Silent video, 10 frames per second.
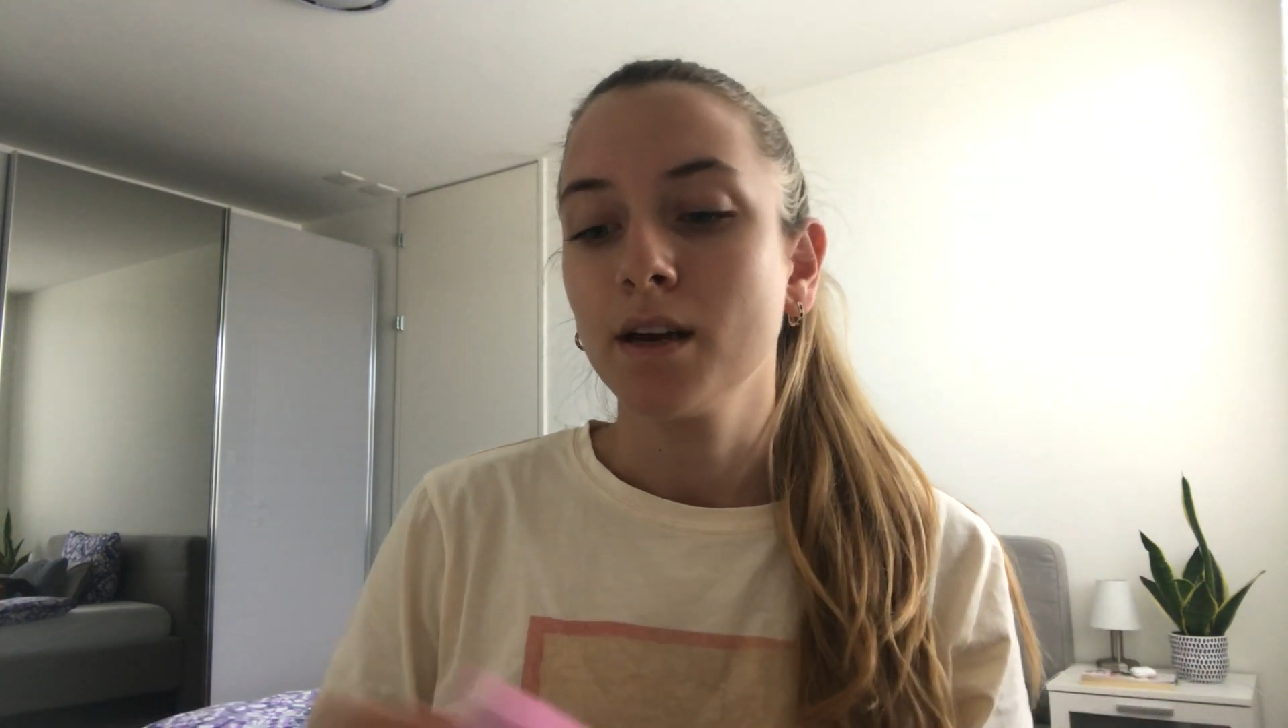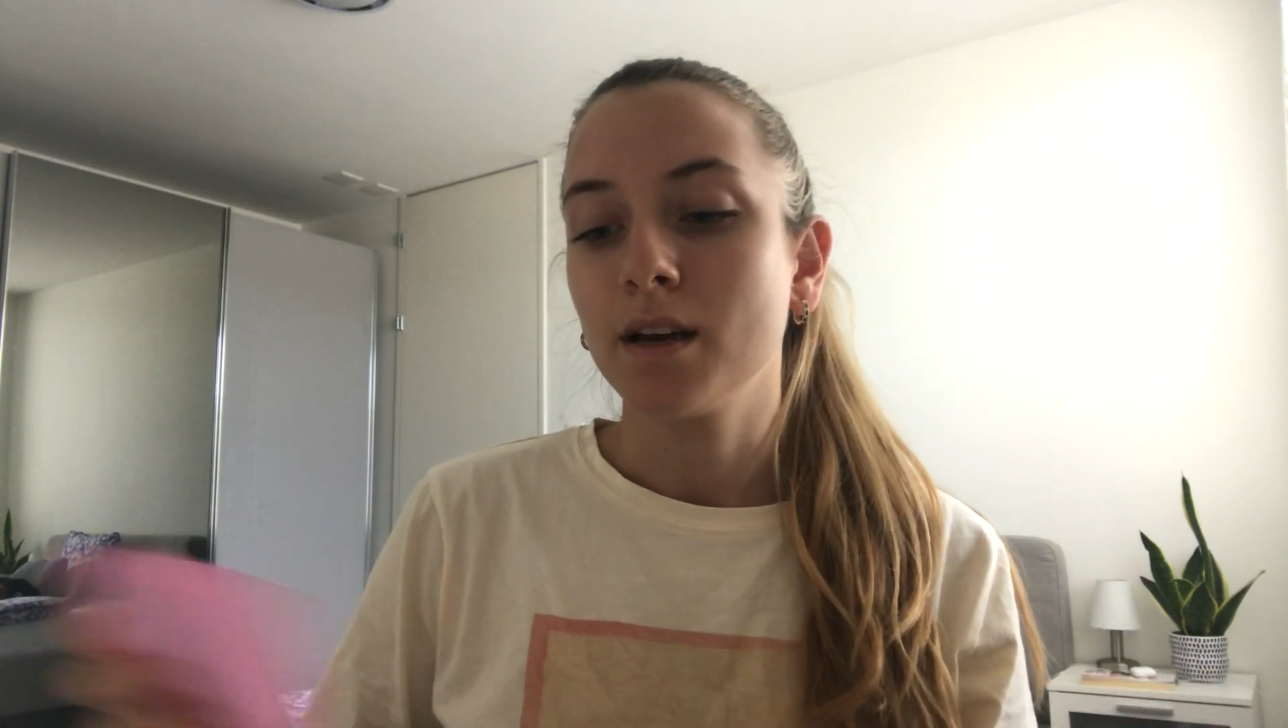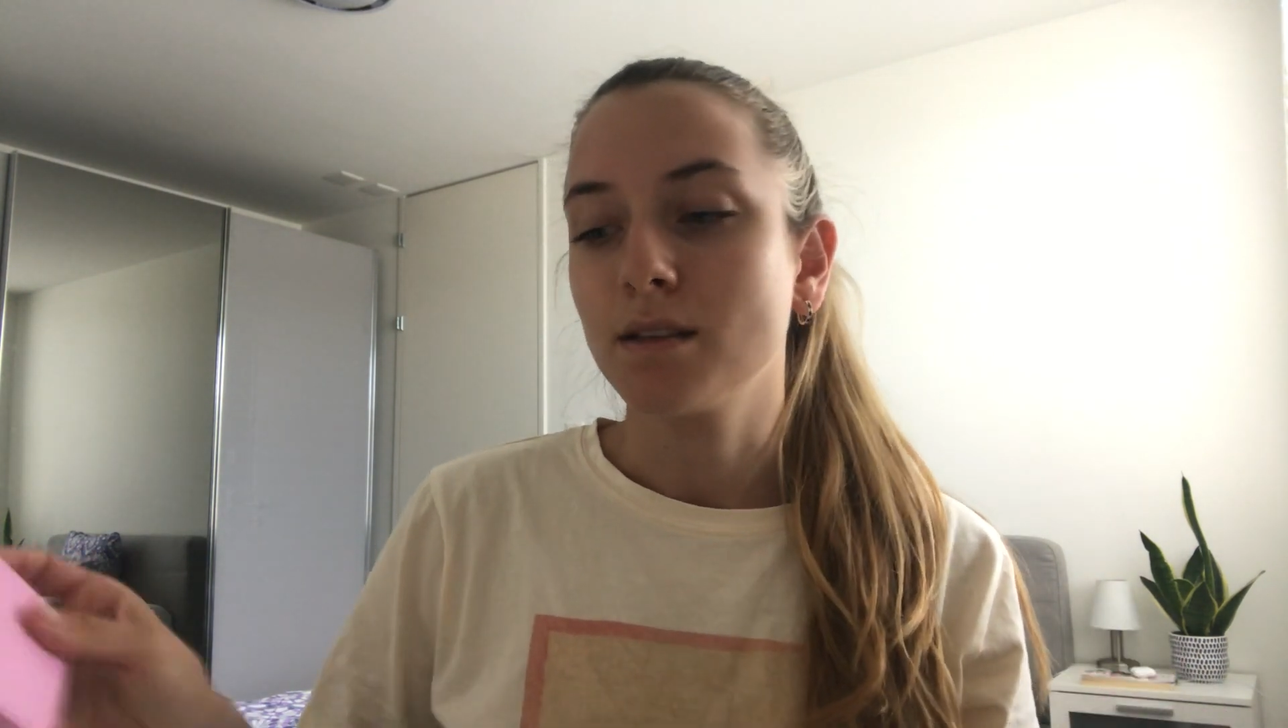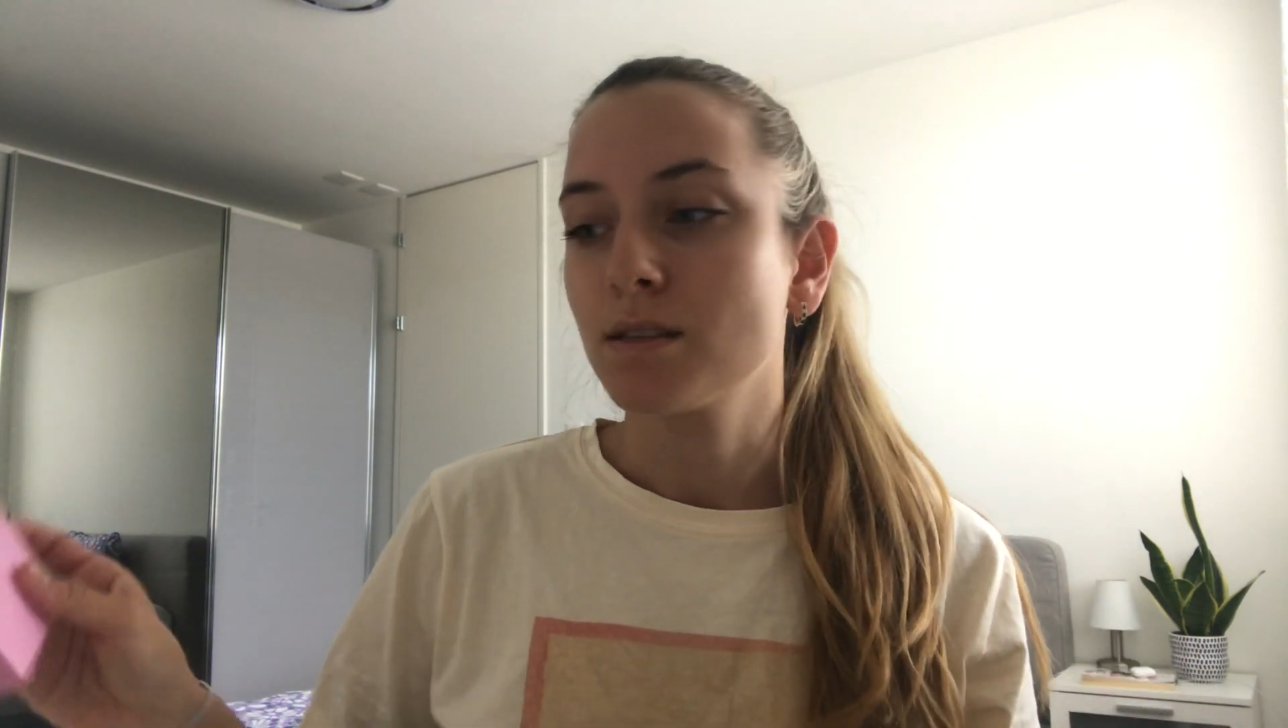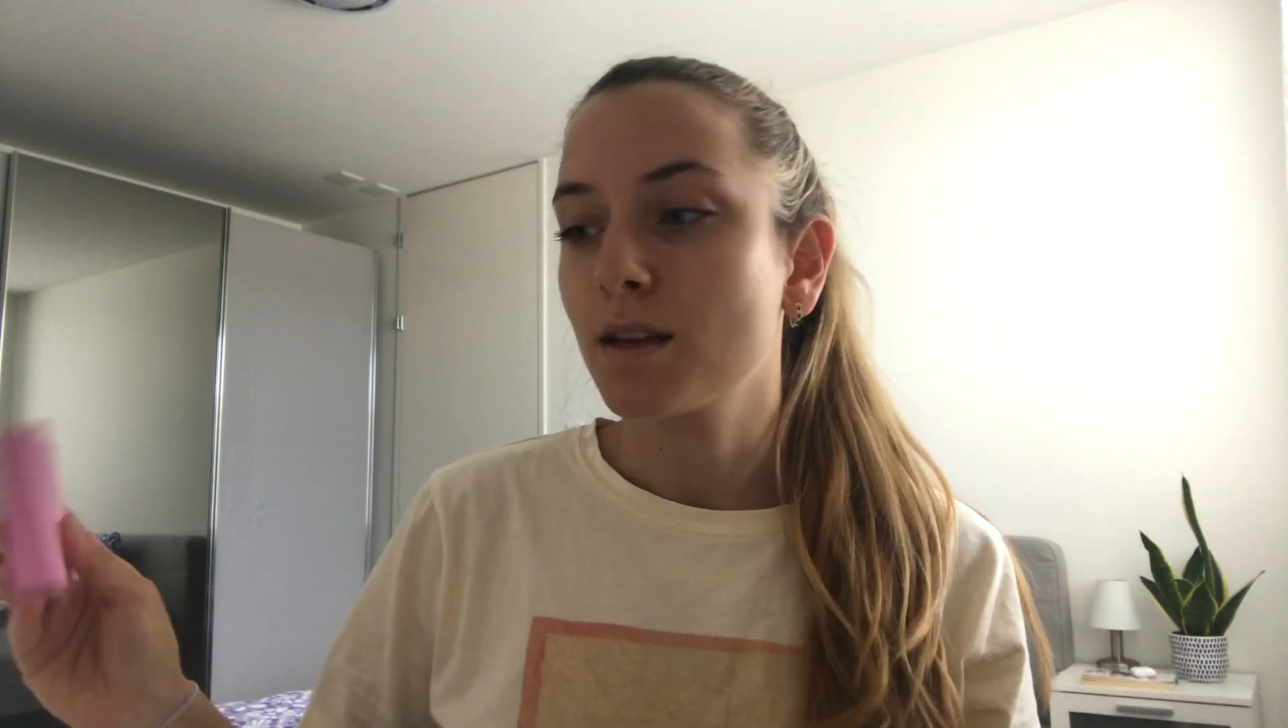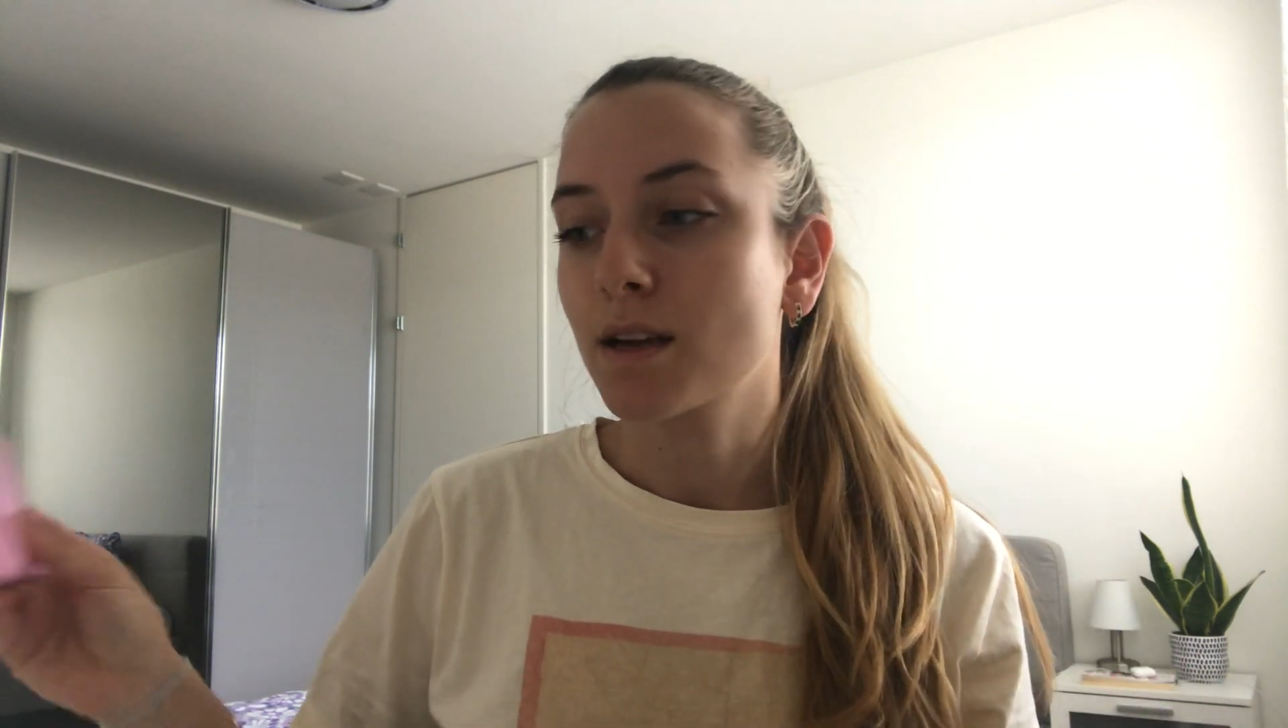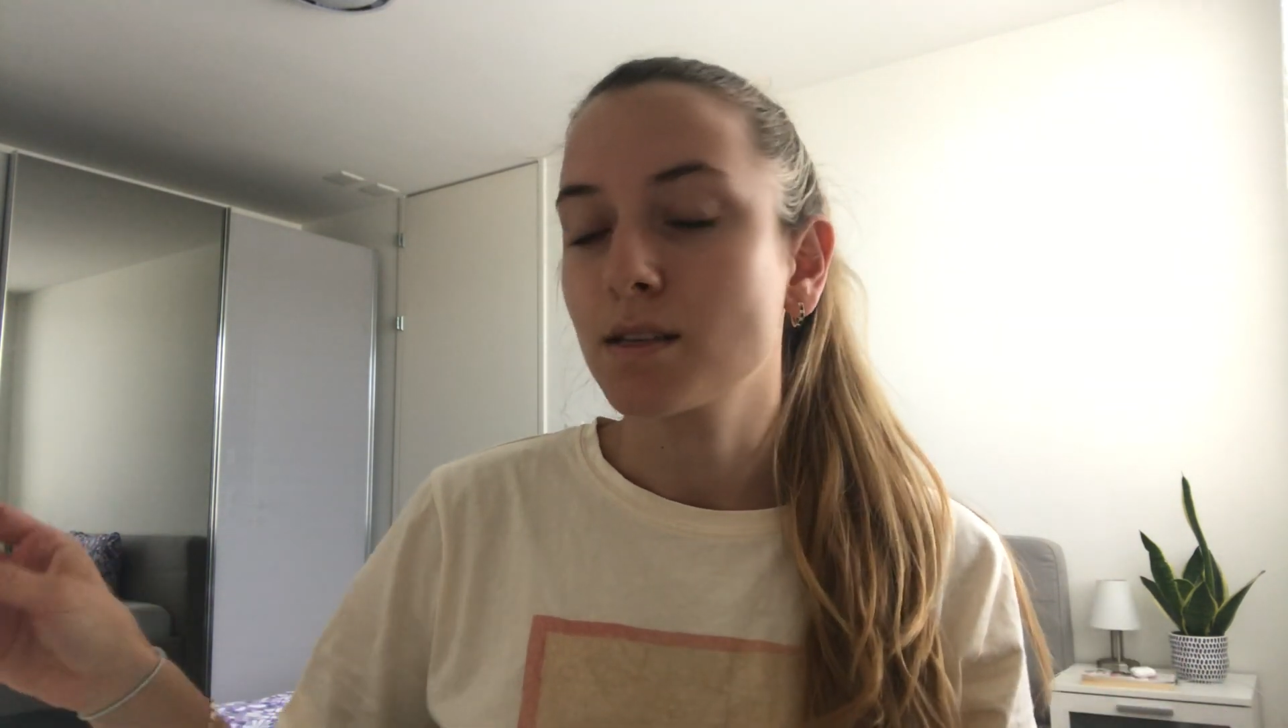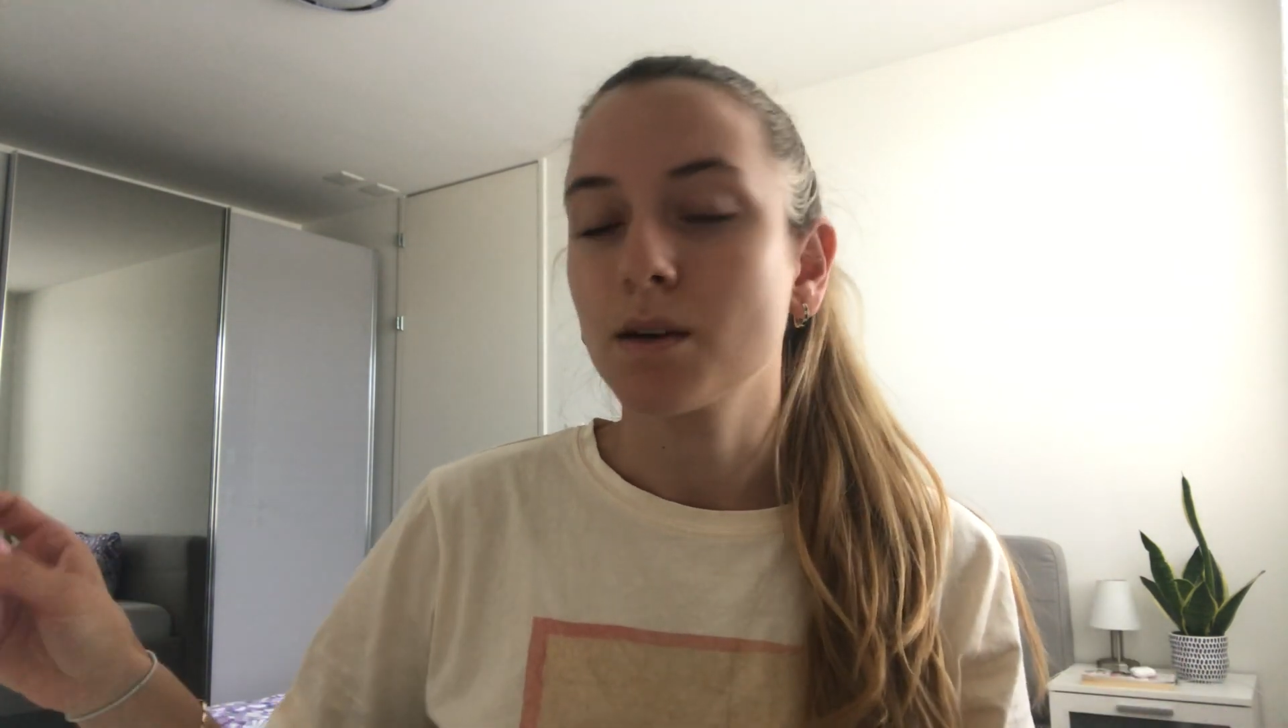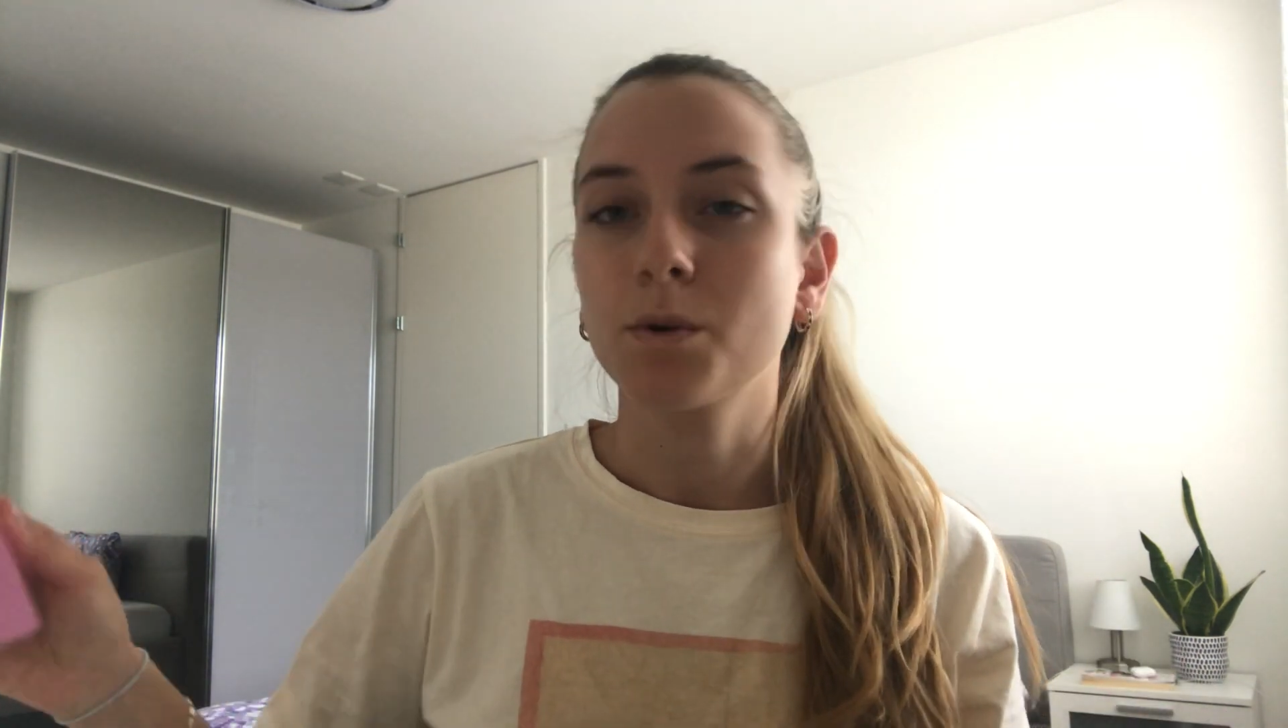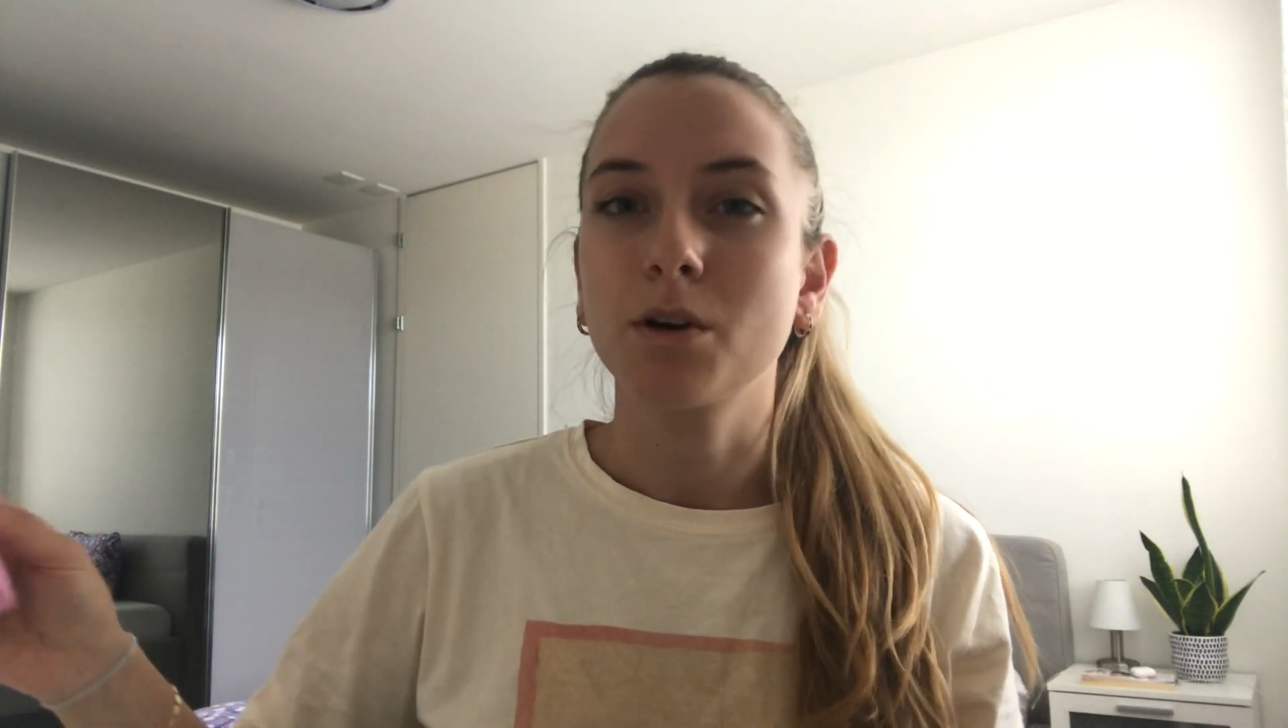and stick it
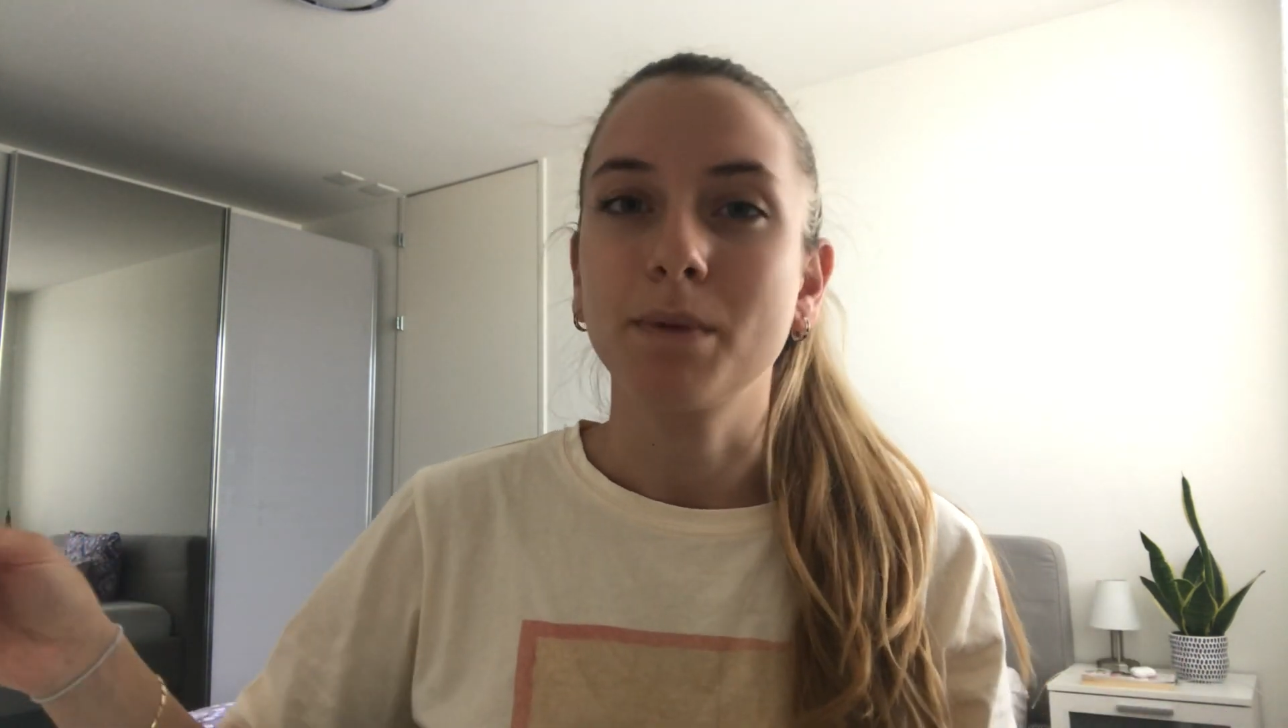somewhere on